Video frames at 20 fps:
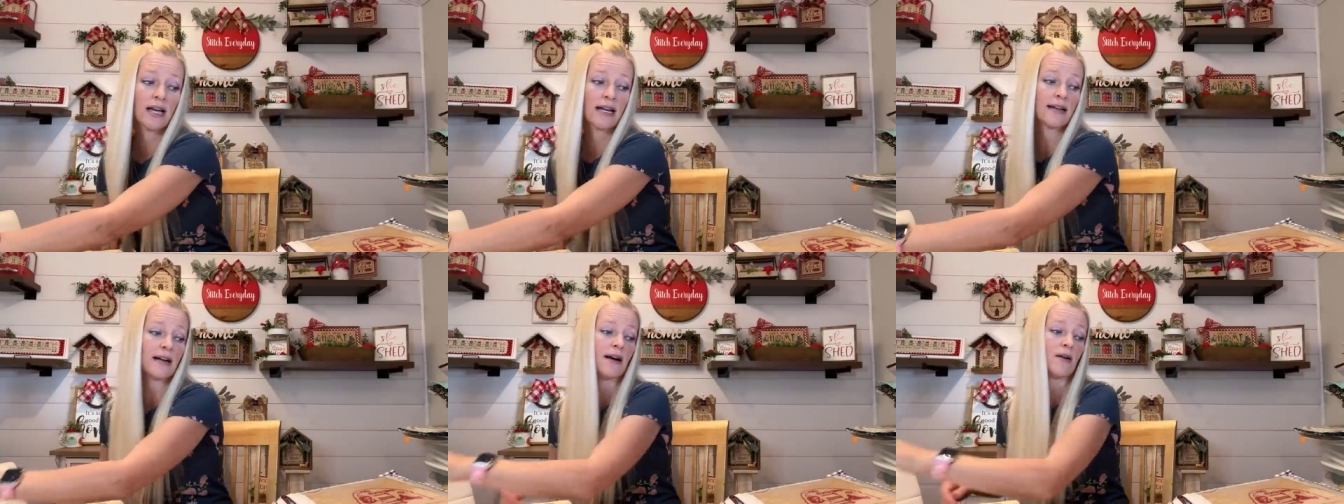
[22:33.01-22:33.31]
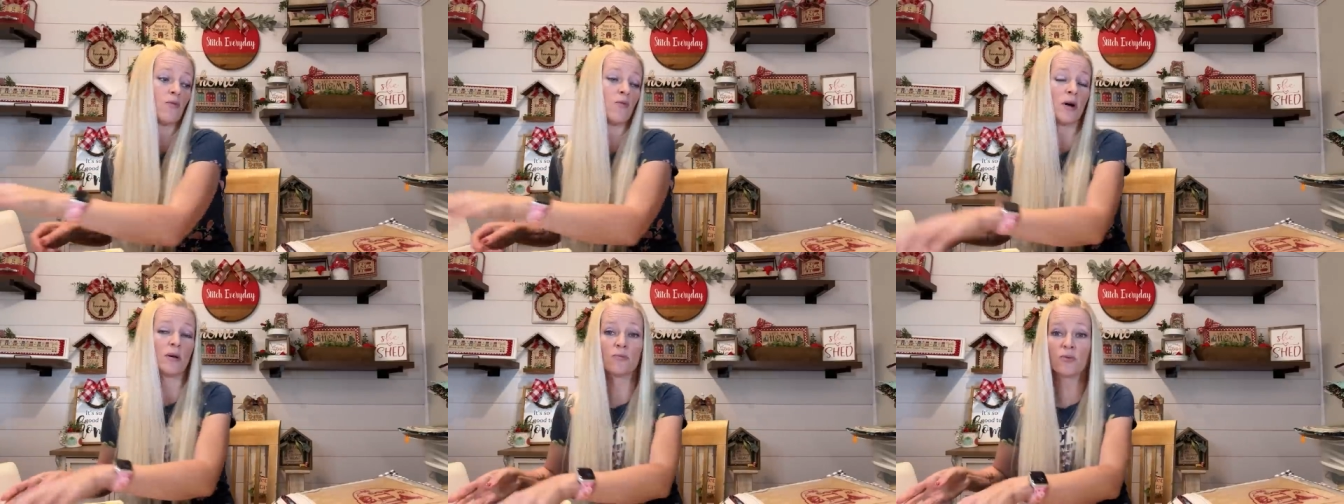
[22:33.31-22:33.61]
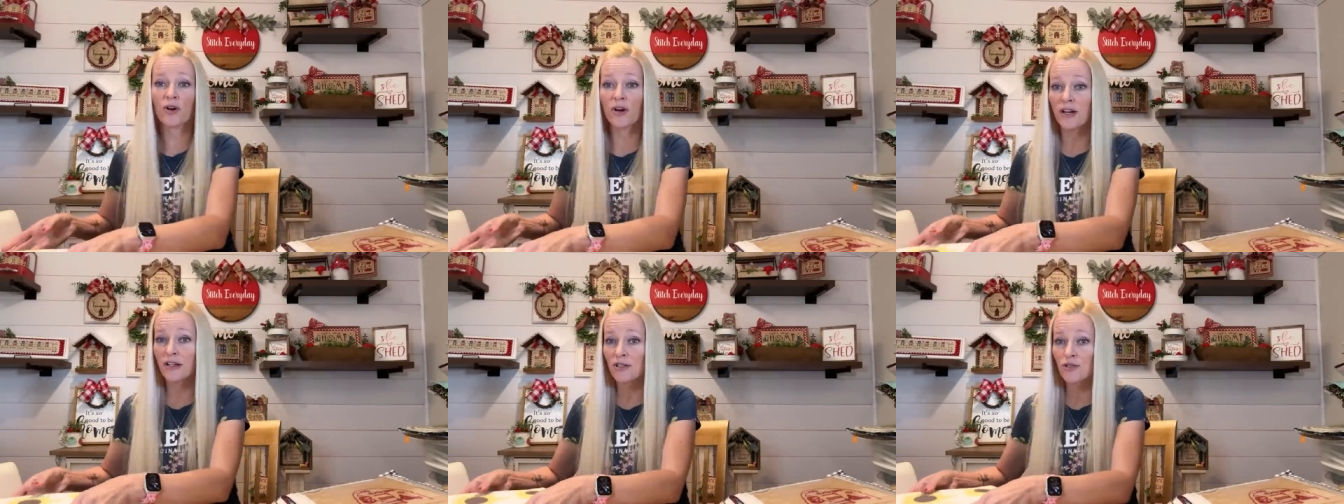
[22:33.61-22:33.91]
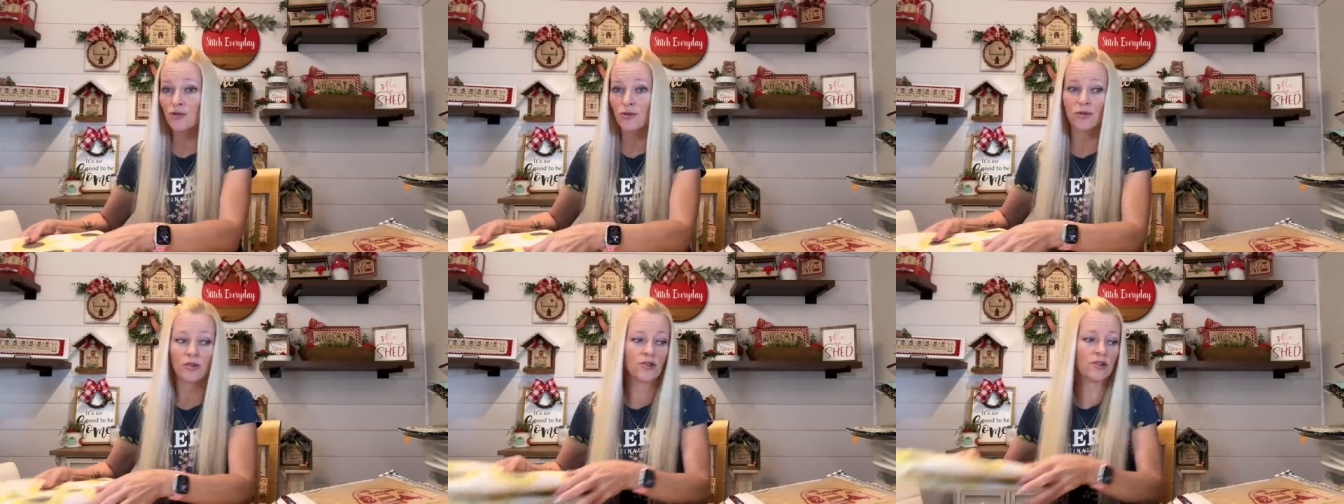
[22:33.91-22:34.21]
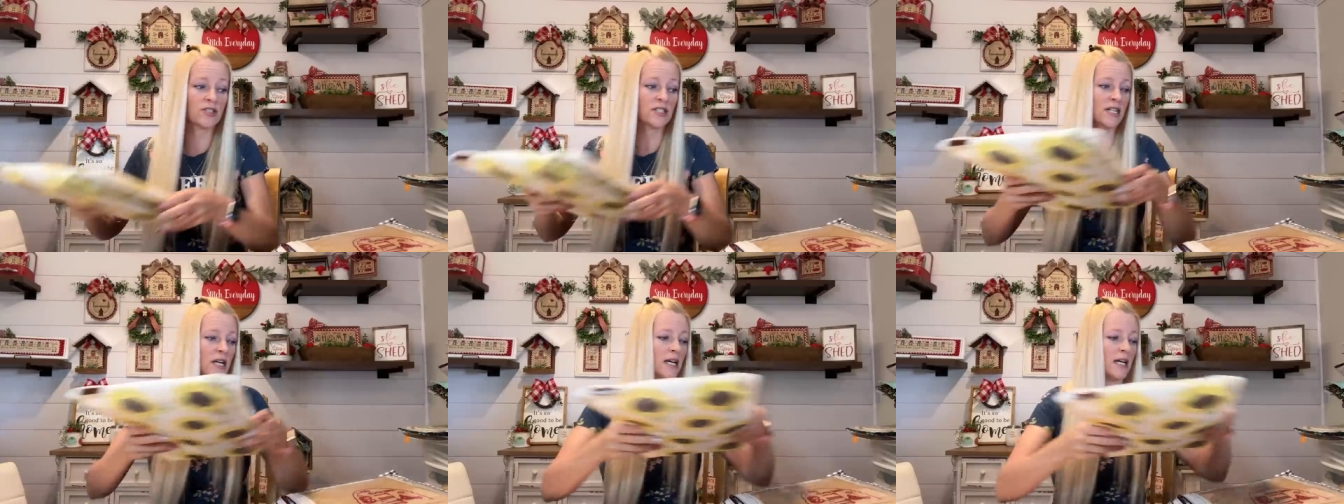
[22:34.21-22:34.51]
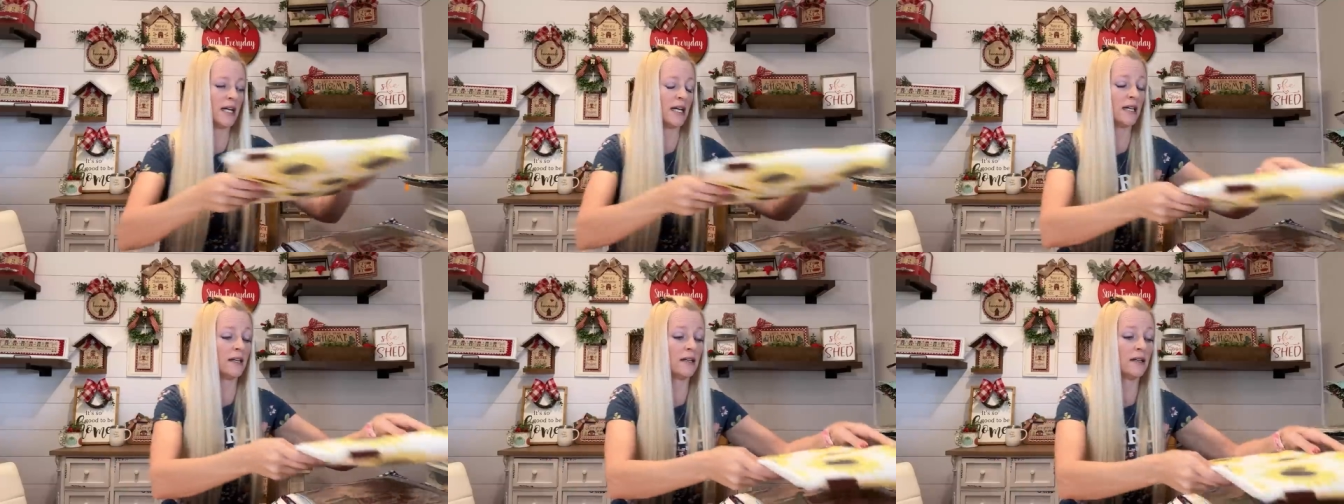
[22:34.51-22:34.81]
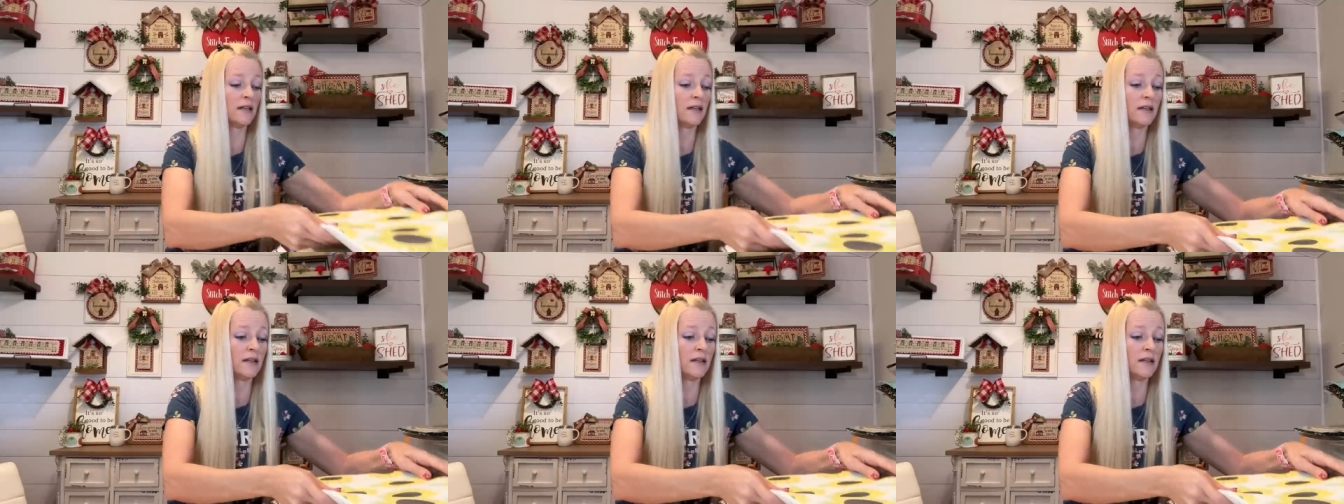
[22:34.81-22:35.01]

I got one prairie schooler done.